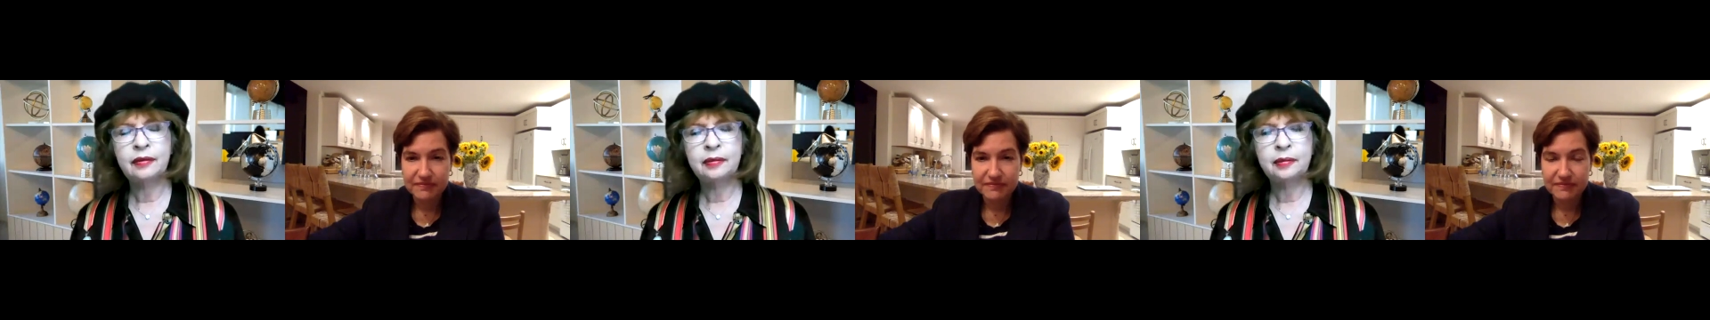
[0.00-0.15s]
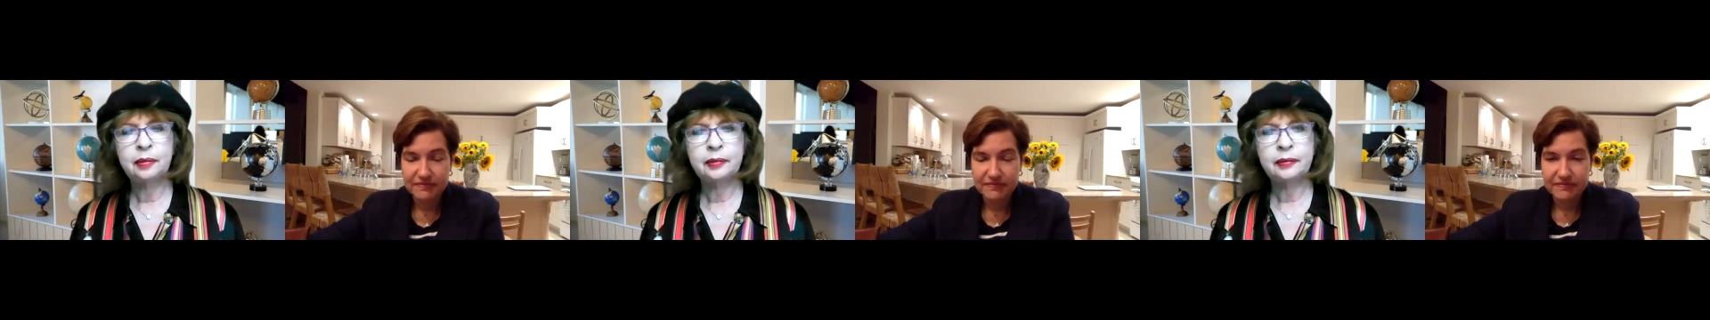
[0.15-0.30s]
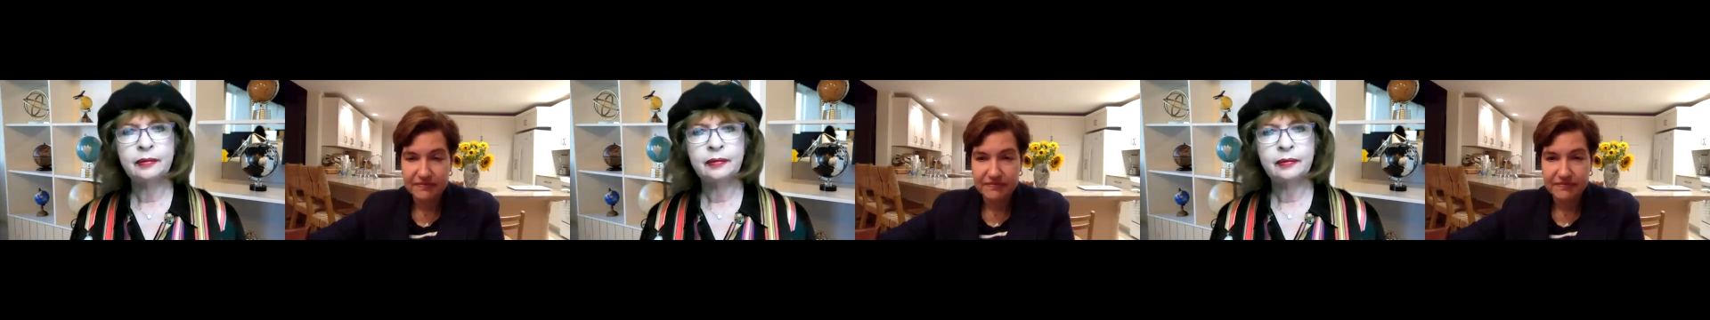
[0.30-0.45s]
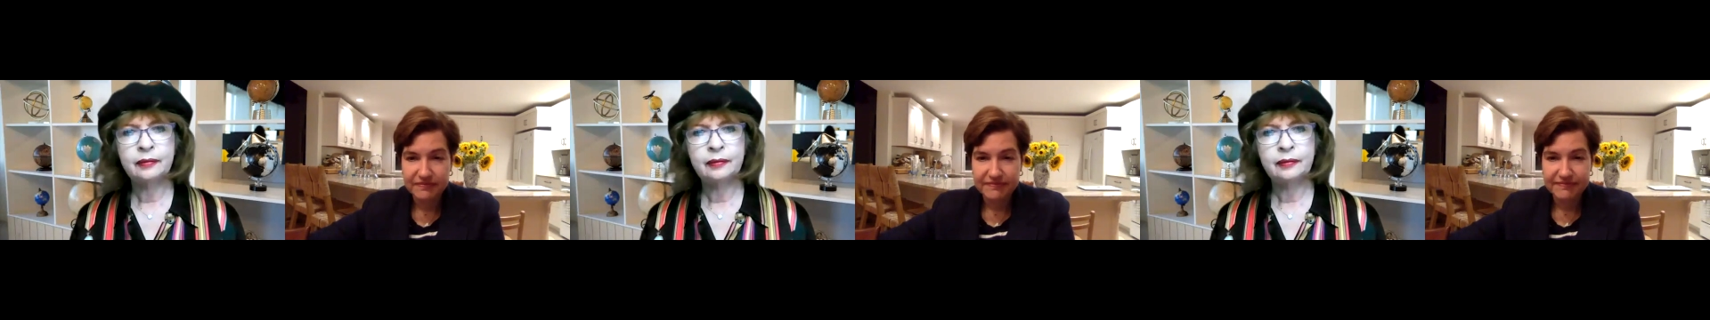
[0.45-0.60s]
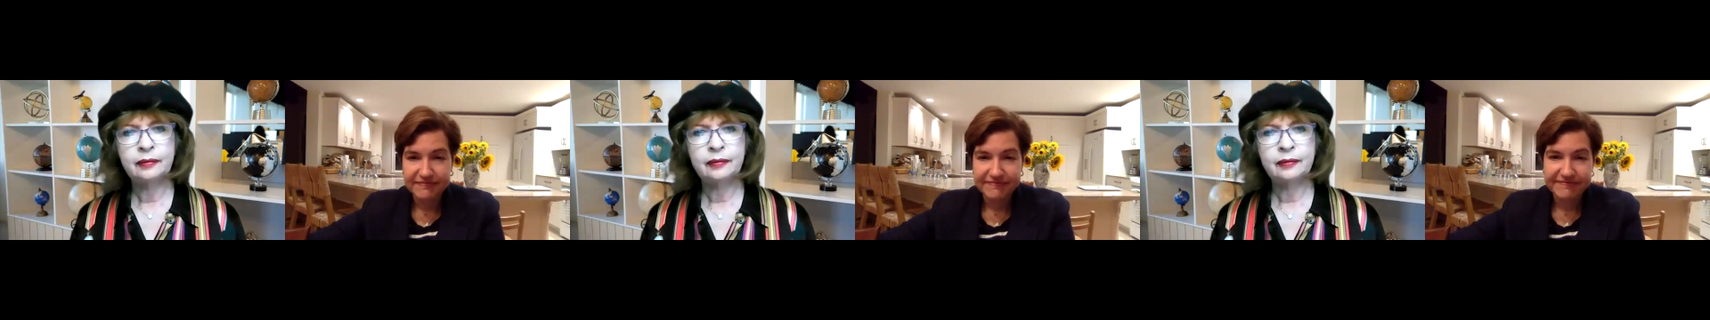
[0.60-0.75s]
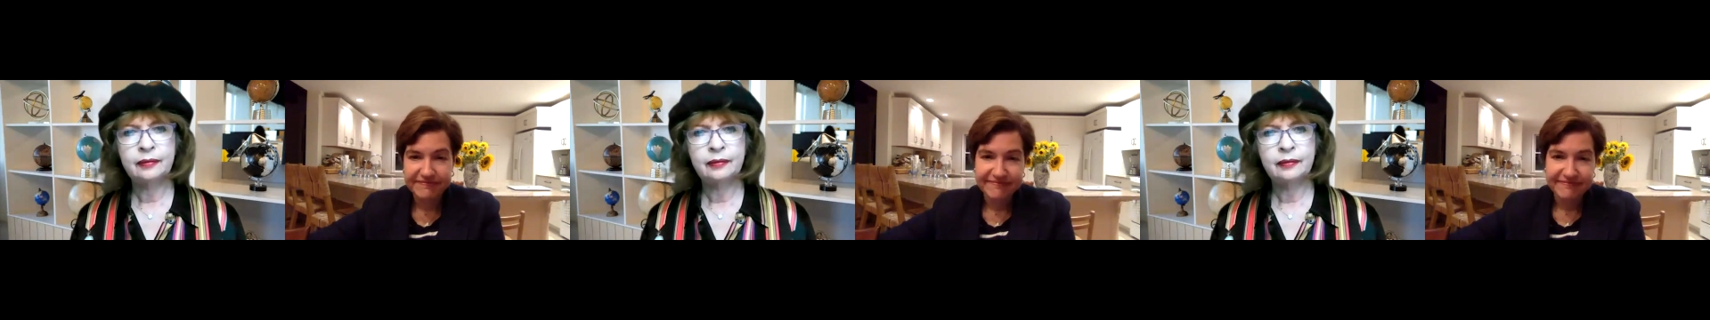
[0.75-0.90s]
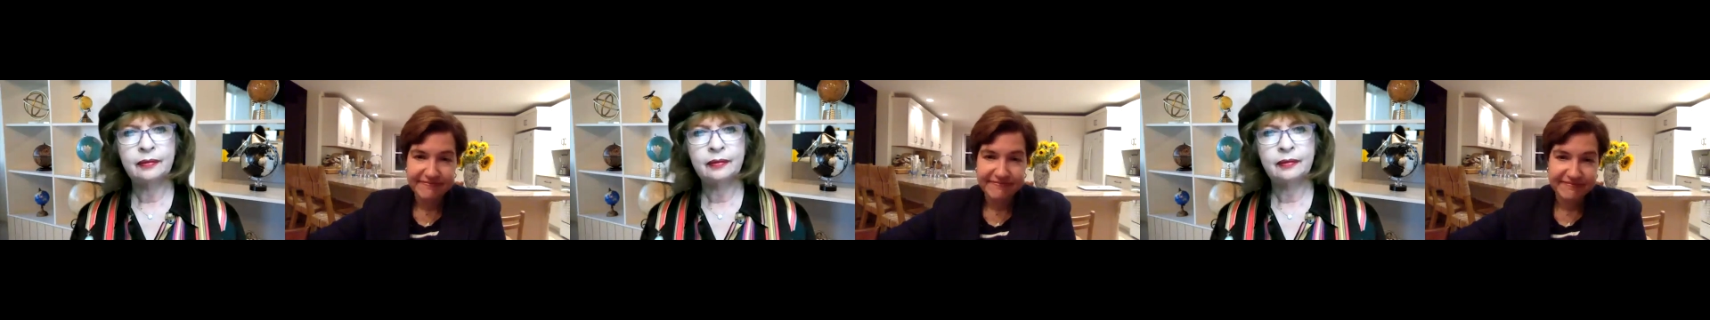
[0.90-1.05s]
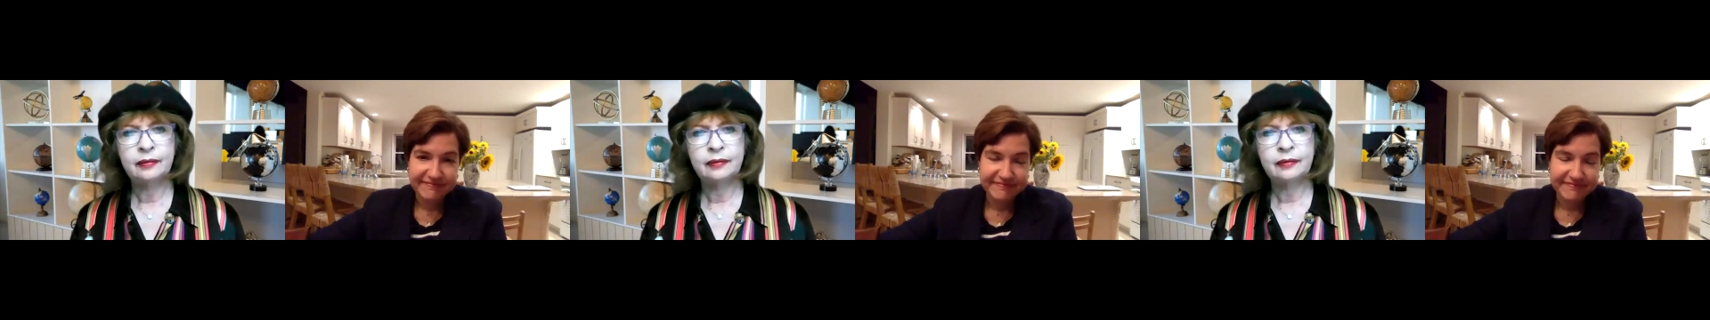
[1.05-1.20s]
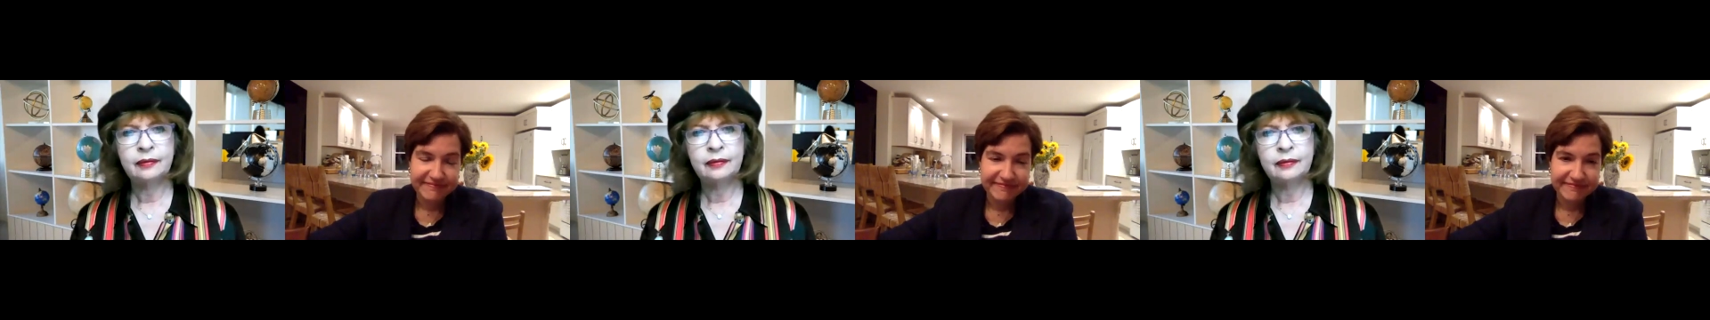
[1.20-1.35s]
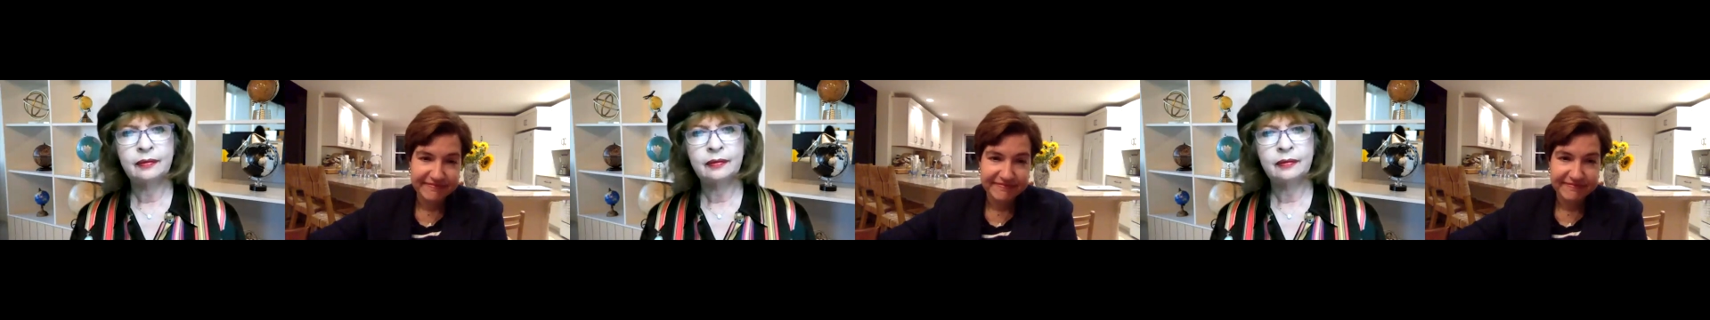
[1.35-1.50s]

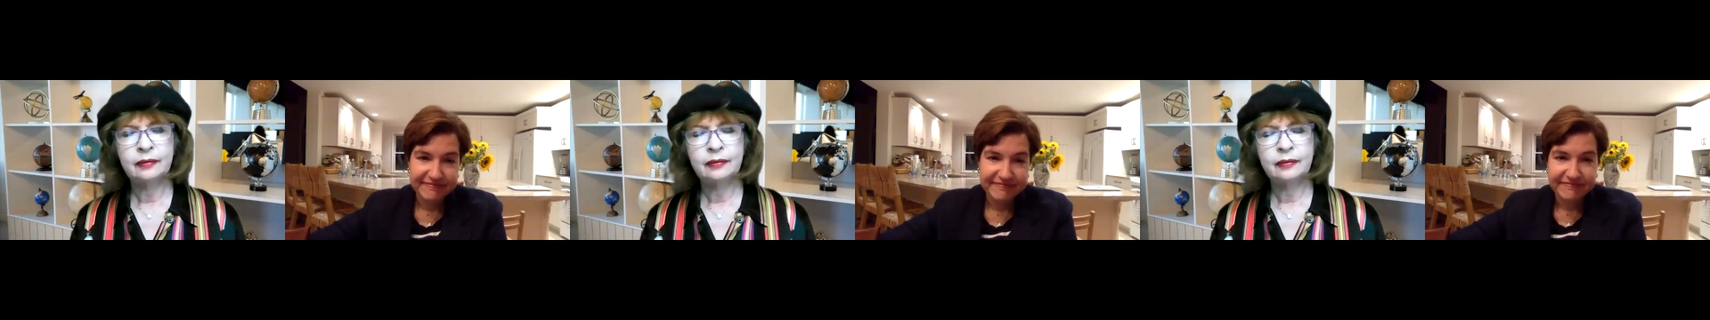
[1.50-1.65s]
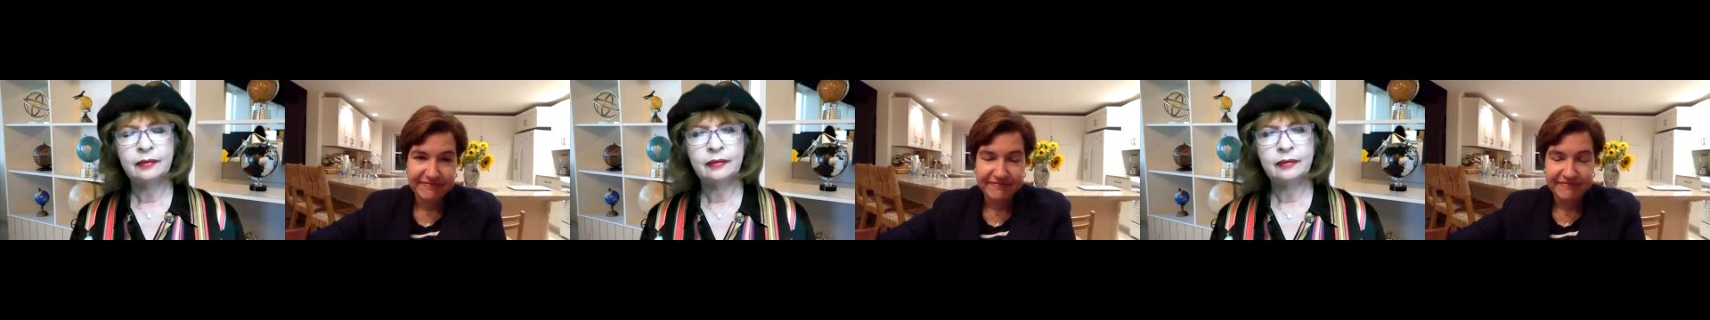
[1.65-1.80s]
(silence)